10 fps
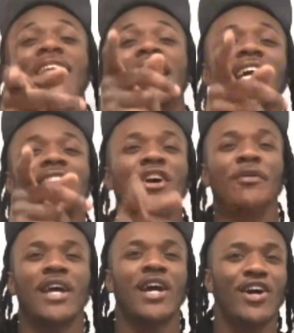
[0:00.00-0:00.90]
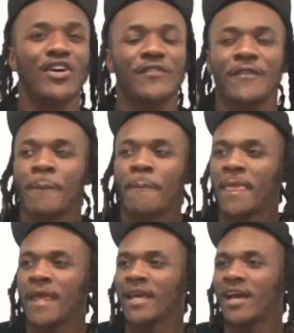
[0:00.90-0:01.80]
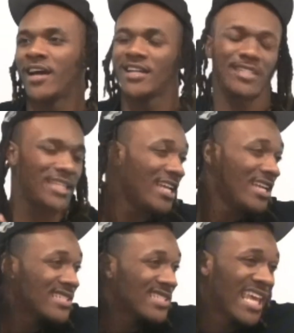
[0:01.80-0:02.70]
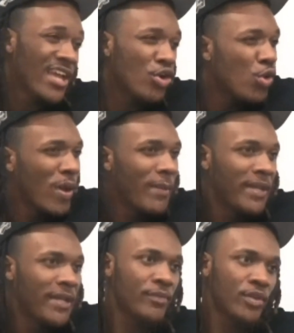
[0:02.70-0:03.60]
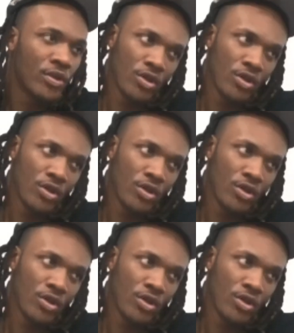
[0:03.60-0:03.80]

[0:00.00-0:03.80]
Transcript: thing that throw me off these single women